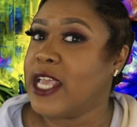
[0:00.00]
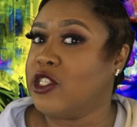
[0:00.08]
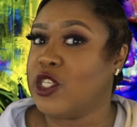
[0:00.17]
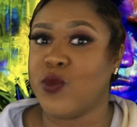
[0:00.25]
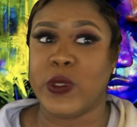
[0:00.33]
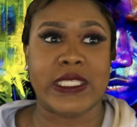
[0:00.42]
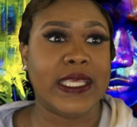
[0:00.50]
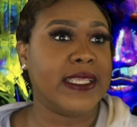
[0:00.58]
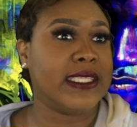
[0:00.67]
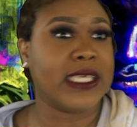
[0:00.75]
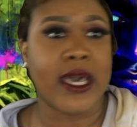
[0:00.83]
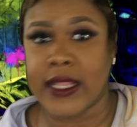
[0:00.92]
And so we see
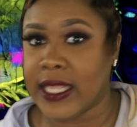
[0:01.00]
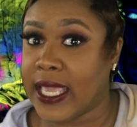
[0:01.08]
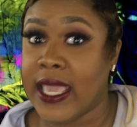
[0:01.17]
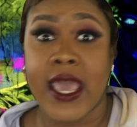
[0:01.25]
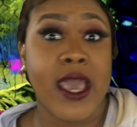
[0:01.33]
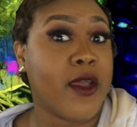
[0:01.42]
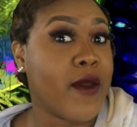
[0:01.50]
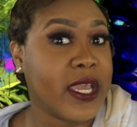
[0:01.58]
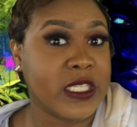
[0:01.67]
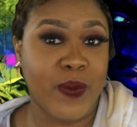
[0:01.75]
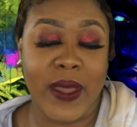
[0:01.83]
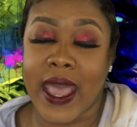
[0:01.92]
the Scully
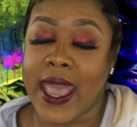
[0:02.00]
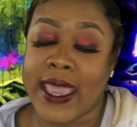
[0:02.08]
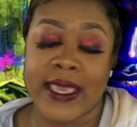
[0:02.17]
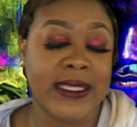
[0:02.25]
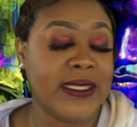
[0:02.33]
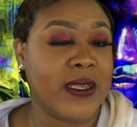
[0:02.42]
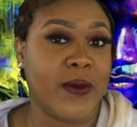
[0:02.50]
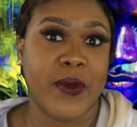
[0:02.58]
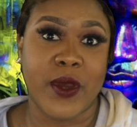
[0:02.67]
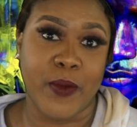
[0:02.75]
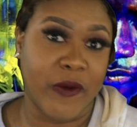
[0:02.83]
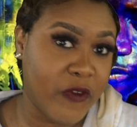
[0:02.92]
crazy behind. He's sitting up
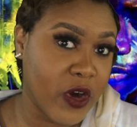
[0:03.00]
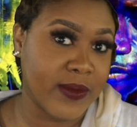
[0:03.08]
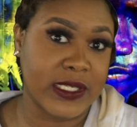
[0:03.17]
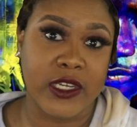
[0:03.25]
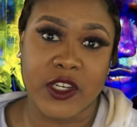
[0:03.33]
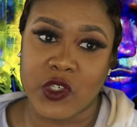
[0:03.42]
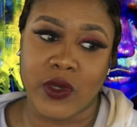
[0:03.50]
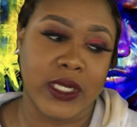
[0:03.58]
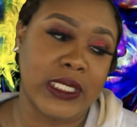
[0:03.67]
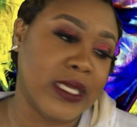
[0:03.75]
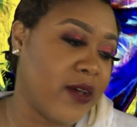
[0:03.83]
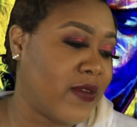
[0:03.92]
here performing surgery on
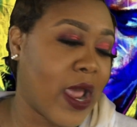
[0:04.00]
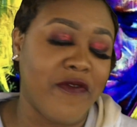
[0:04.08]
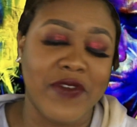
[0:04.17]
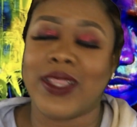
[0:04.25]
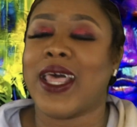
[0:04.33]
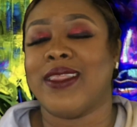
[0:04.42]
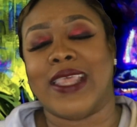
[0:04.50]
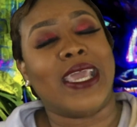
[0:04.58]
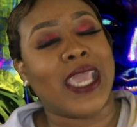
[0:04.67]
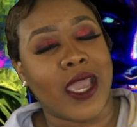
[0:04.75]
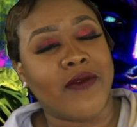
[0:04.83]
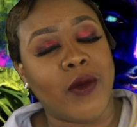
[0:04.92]
himself, and I felt like they
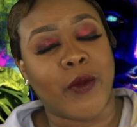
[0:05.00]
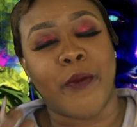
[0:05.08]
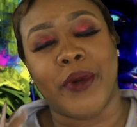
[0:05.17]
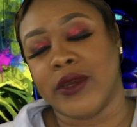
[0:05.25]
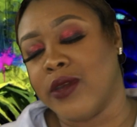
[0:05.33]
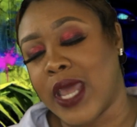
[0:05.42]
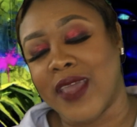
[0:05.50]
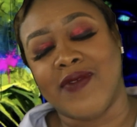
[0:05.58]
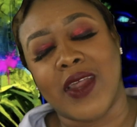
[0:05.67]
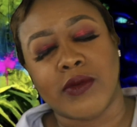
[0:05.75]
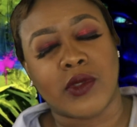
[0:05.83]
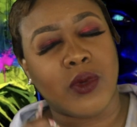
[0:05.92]
gave him a butter knife,
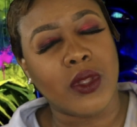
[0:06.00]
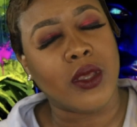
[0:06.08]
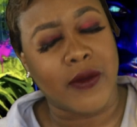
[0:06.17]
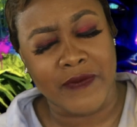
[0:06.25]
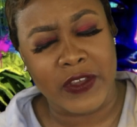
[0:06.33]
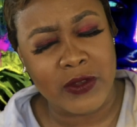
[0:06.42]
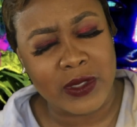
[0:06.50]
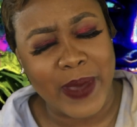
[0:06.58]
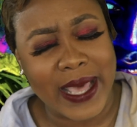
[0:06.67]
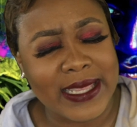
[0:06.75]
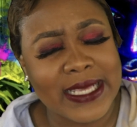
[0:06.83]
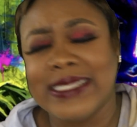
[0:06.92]
and I was really confused
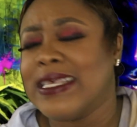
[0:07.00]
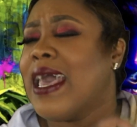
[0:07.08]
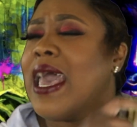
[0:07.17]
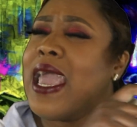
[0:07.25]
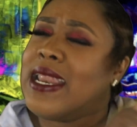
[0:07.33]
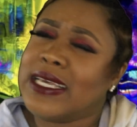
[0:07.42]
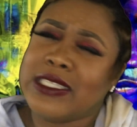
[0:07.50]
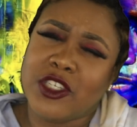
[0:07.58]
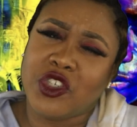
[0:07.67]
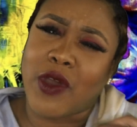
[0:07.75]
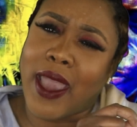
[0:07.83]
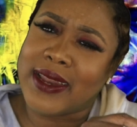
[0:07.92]
by this. And as
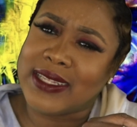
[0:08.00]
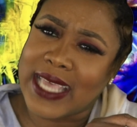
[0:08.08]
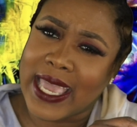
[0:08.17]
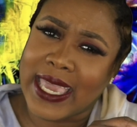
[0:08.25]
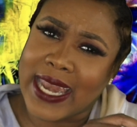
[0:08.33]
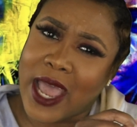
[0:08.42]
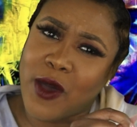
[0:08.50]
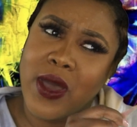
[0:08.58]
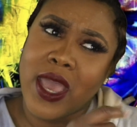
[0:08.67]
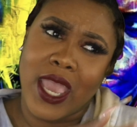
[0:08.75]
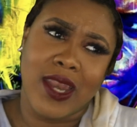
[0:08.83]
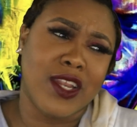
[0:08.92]
he's trying to take it
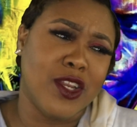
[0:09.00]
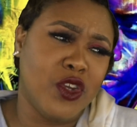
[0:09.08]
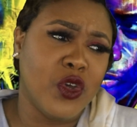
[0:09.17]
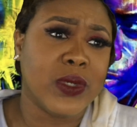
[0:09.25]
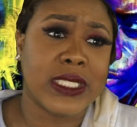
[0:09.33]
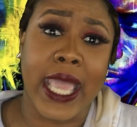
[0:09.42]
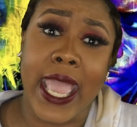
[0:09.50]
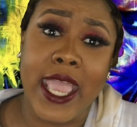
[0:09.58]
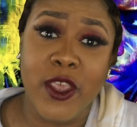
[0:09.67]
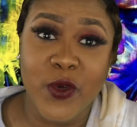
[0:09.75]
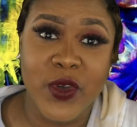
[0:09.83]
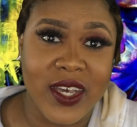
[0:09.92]
out, and then the dude was like,
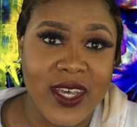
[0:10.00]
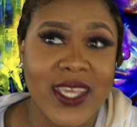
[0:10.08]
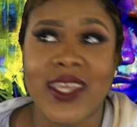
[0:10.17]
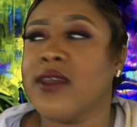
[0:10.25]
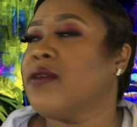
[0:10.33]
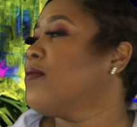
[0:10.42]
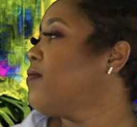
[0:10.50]
"Hey, you good,